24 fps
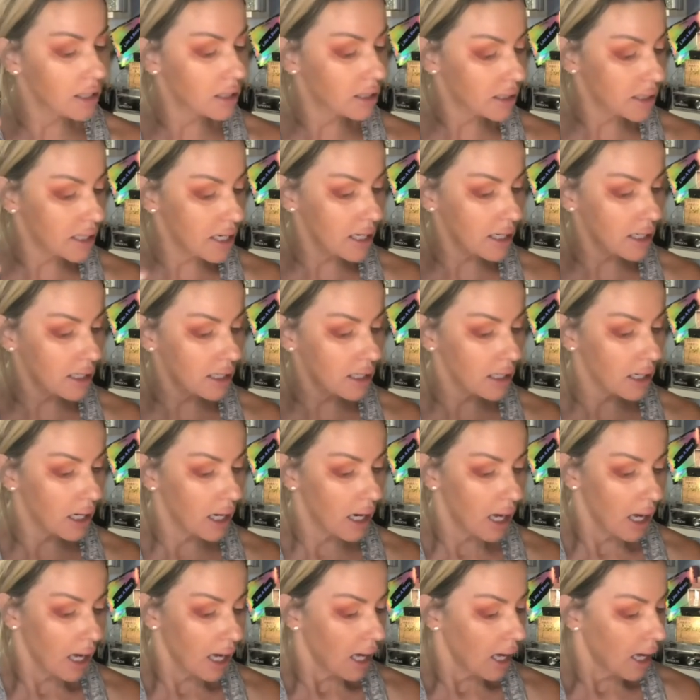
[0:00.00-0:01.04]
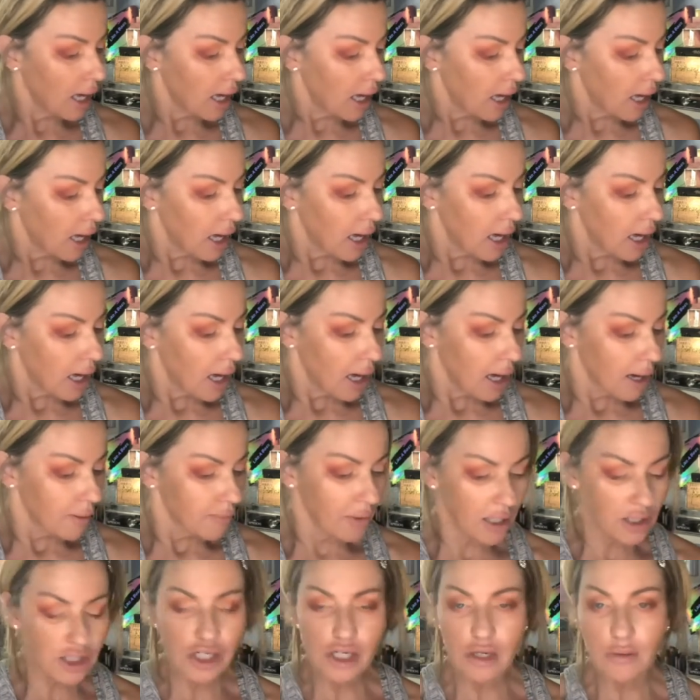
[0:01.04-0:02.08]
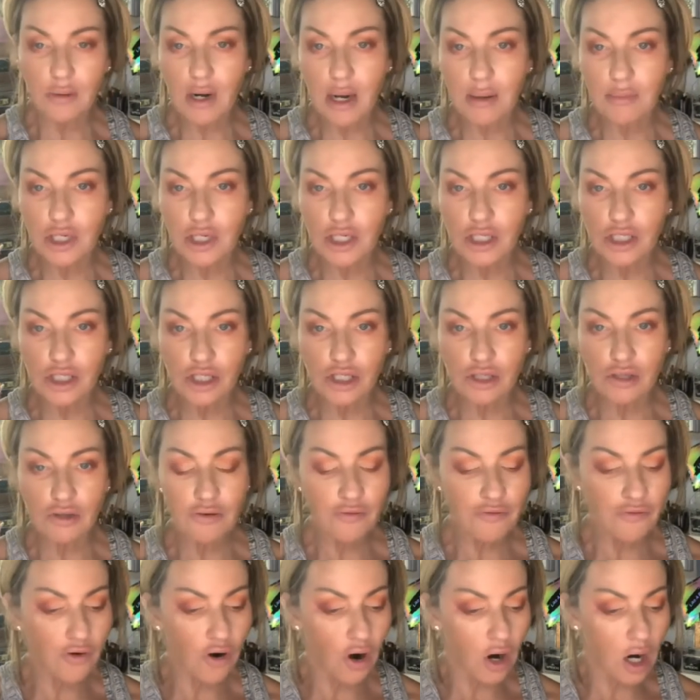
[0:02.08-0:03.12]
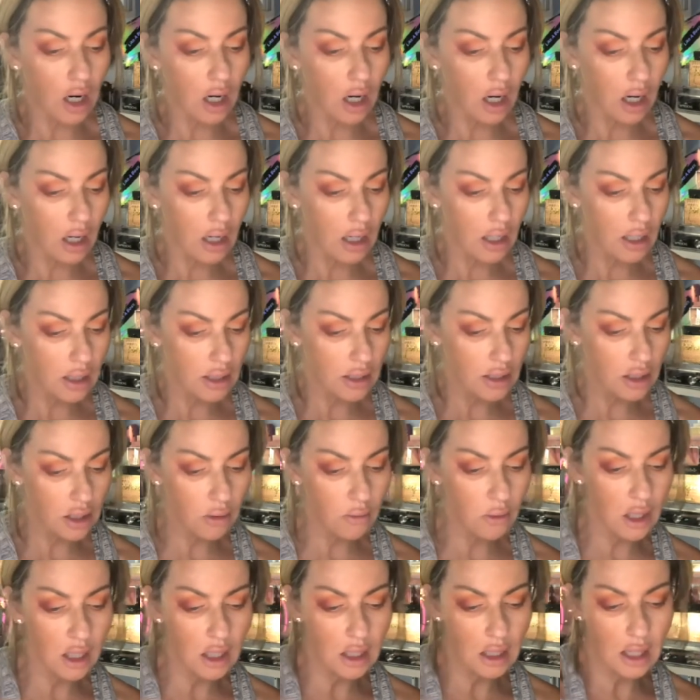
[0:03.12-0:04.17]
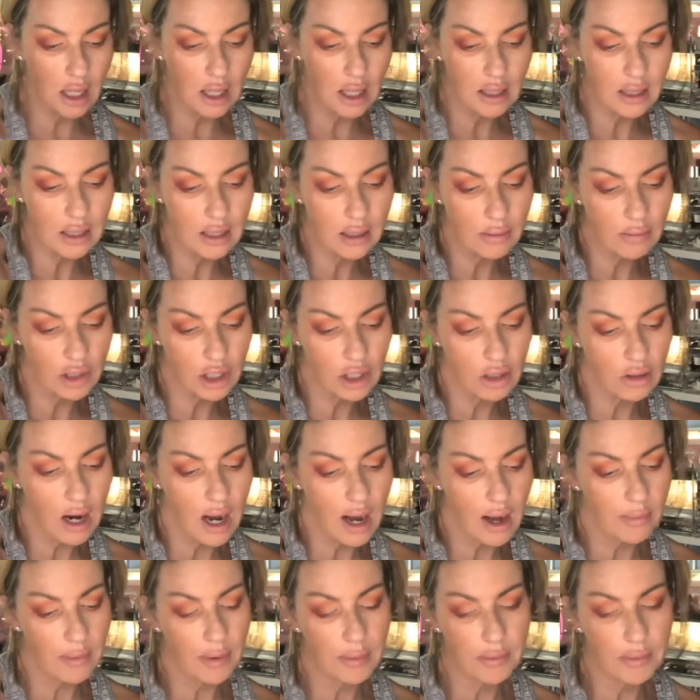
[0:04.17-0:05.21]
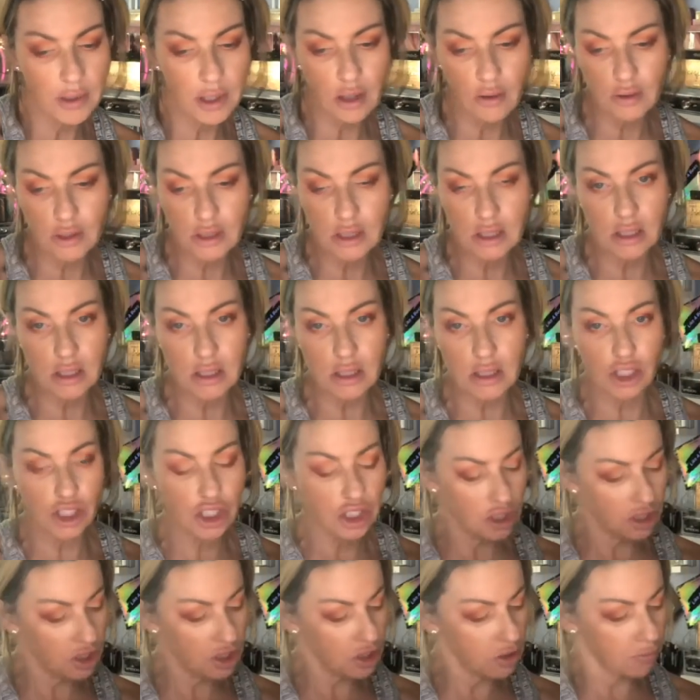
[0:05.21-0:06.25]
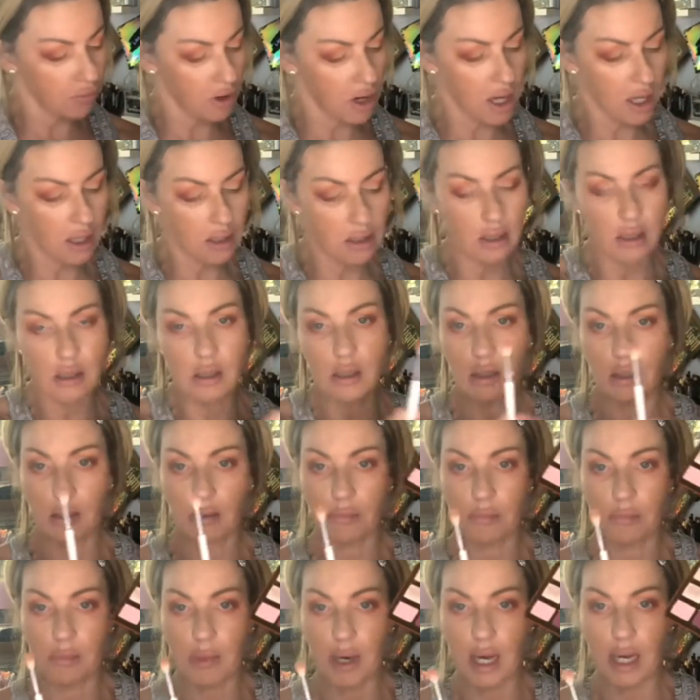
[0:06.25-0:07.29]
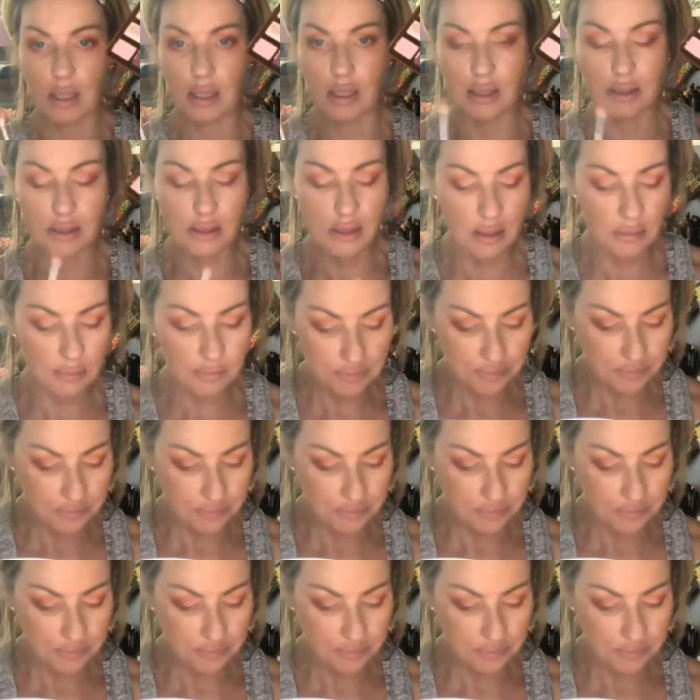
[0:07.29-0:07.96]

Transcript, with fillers: I think, I'm not sure what I'm going to do for, you know what, I think I'm going to grab, I'm going to go into the gingerbread palette.